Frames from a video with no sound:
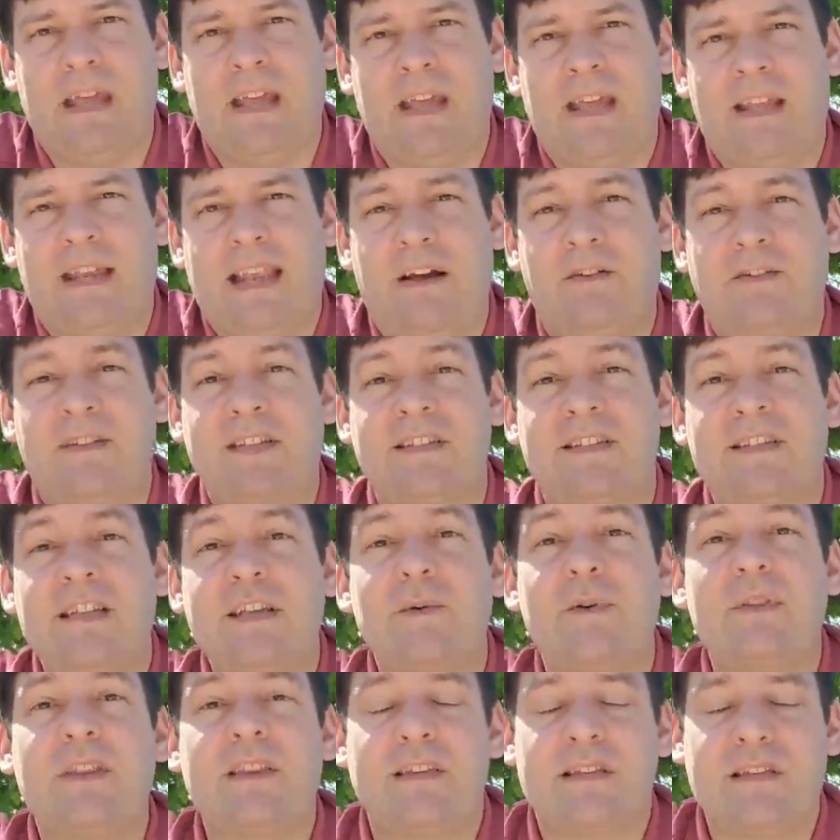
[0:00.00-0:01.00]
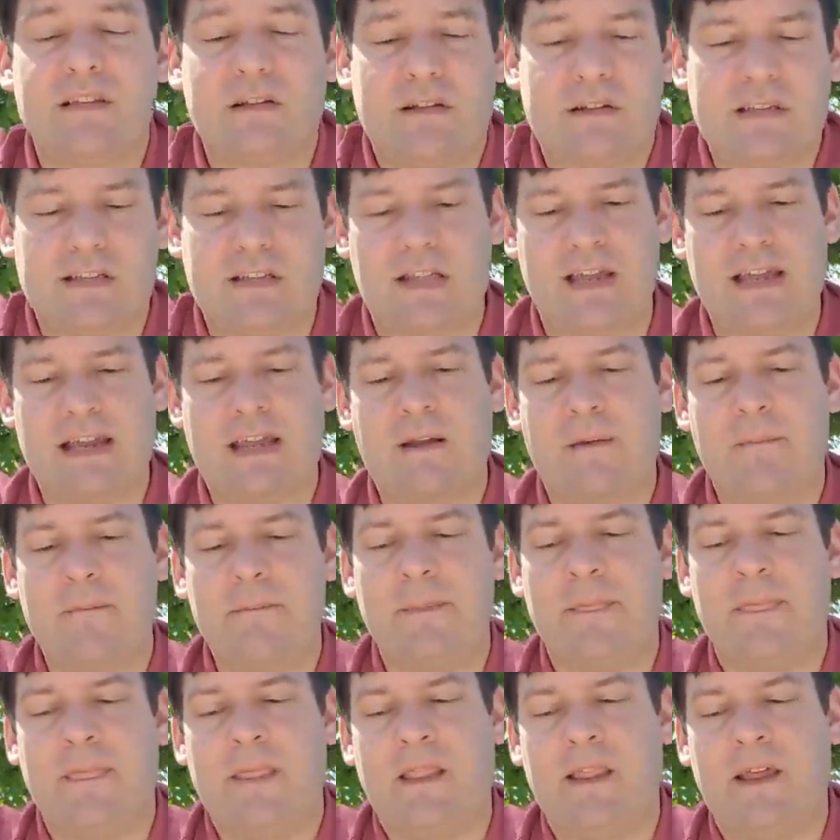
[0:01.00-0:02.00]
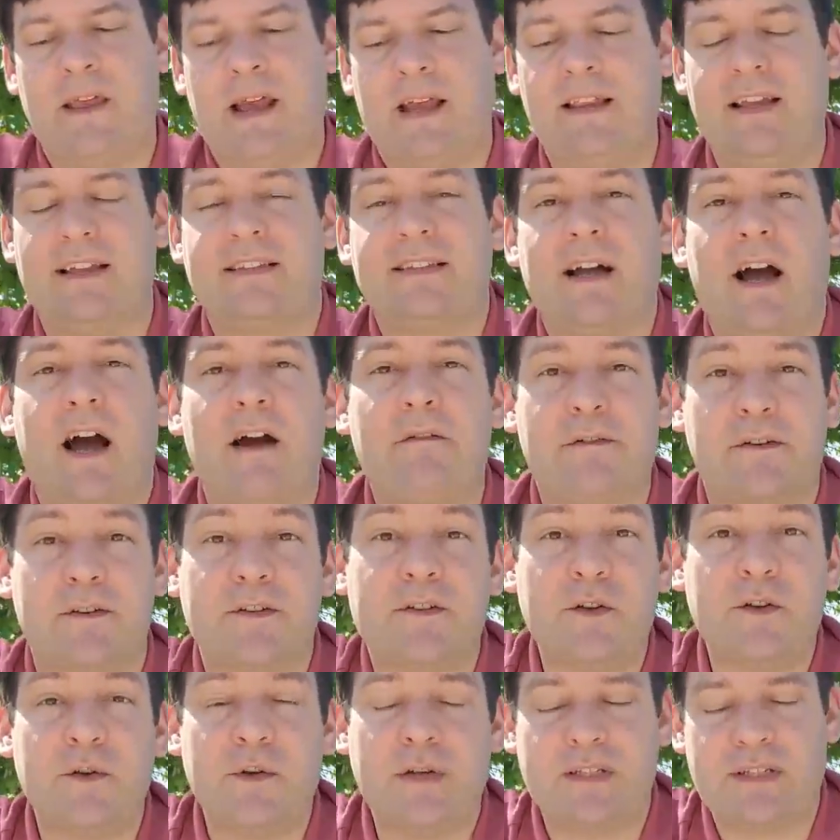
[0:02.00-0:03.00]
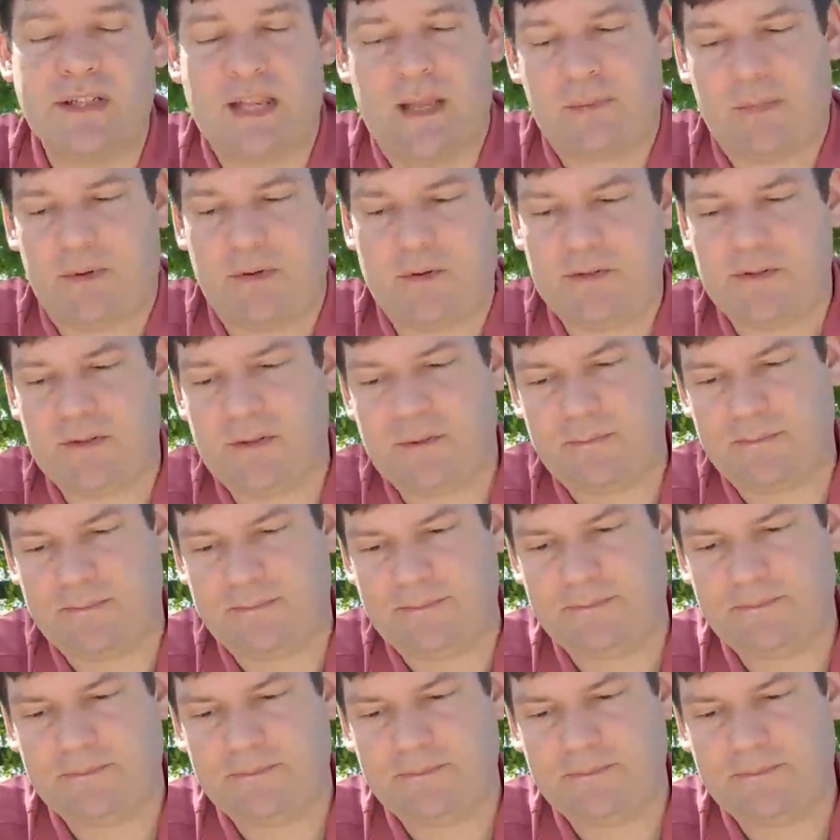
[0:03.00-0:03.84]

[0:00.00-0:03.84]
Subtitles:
Now, to see what this looks like, I'd like to offer two examples.